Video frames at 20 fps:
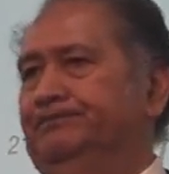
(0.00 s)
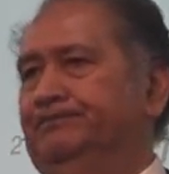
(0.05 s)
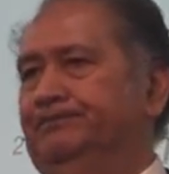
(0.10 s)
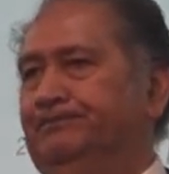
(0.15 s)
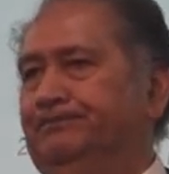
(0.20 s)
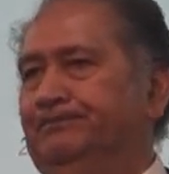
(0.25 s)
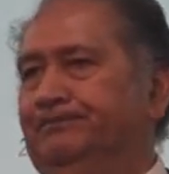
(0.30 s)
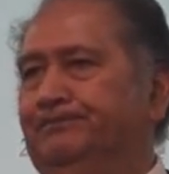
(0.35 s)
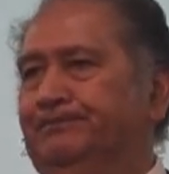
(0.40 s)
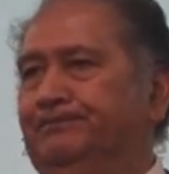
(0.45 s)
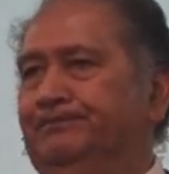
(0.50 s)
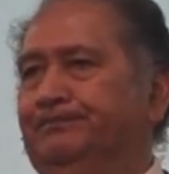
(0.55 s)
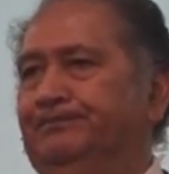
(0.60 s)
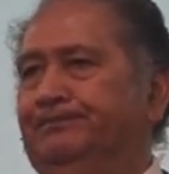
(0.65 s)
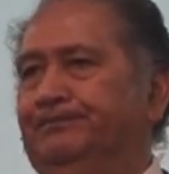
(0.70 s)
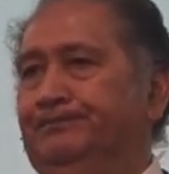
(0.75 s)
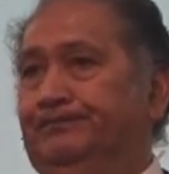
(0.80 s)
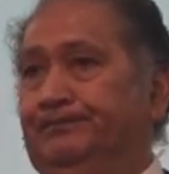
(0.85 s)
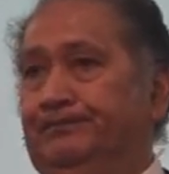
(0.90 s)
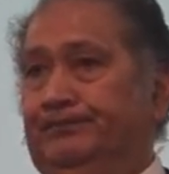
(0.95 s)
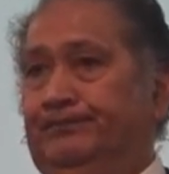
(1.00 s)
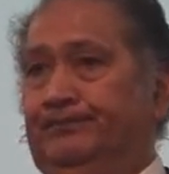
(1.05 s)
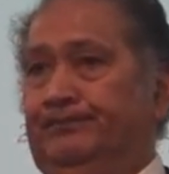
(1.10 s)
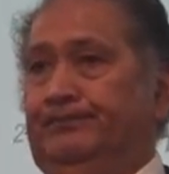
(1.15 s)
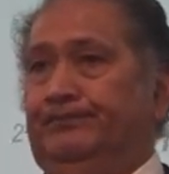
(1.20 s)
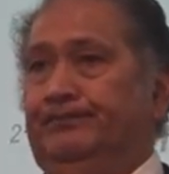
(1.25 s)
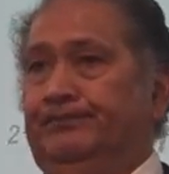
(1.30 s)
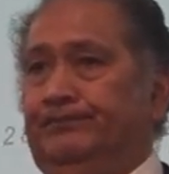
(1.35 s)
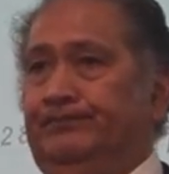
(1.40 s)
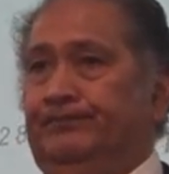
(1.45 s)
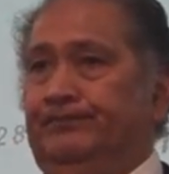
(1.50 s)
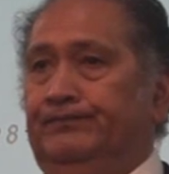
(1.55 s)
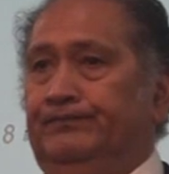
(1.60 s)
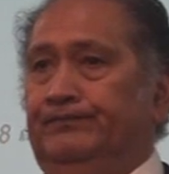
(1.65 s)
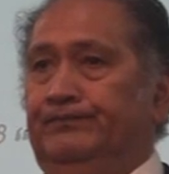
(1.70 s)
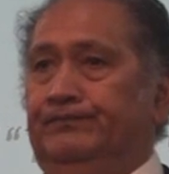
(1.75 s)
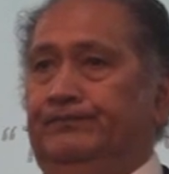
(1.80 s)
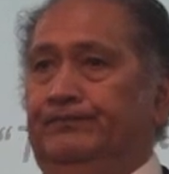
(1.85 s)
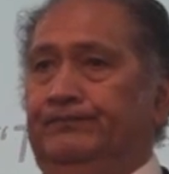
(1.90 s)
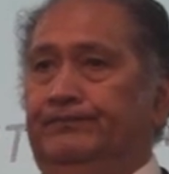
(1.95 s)

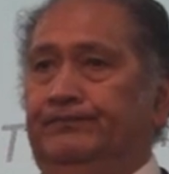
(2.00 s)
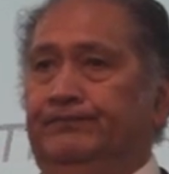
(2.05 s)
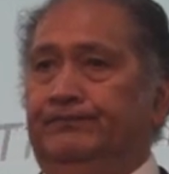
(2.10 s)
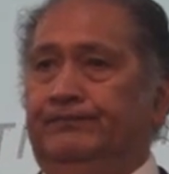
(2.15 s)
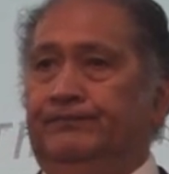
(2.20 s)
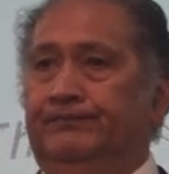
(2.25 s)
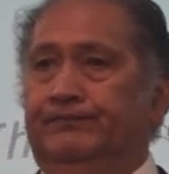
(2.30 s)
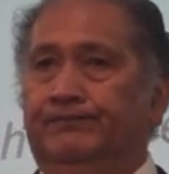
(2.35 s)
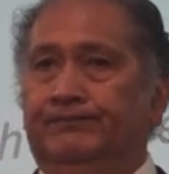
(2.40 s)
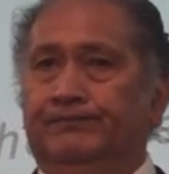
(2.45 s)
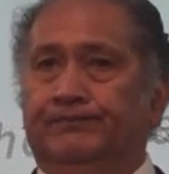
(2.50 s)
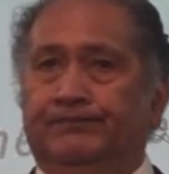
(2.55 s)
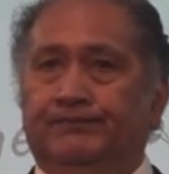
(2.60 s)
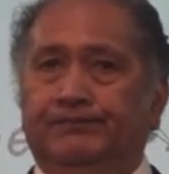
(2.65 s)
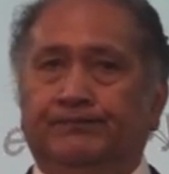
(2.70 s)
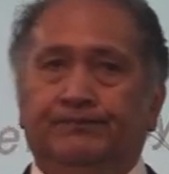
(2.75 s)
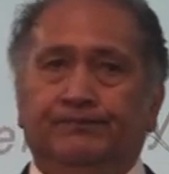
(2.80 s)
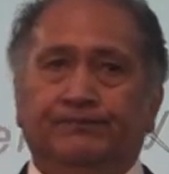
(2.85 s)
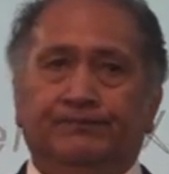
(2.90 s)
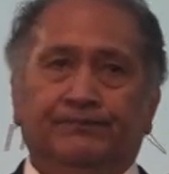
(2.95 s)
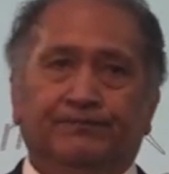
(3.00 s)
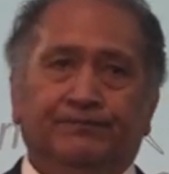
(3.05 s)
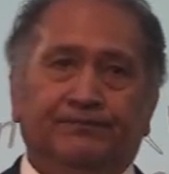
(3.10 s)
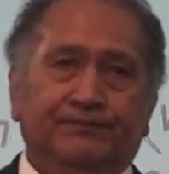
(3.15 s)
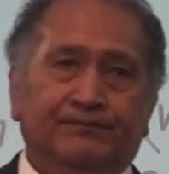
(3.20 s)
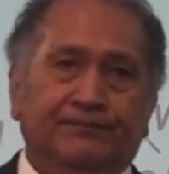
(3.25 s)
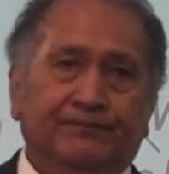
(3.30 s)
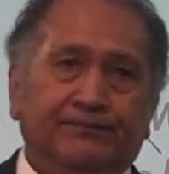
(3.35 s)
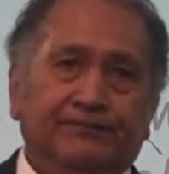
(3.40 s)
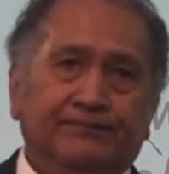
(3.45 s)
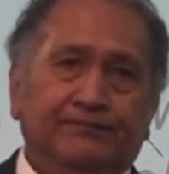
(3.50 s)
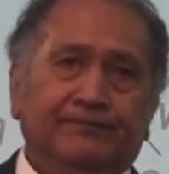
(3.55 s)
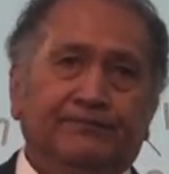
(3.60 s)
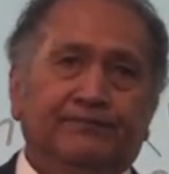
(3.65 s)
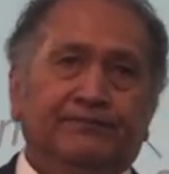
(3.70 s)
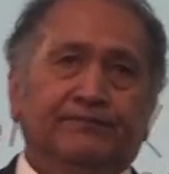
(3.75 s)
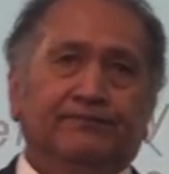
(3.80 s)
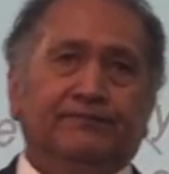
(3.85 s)
Nobody speaks.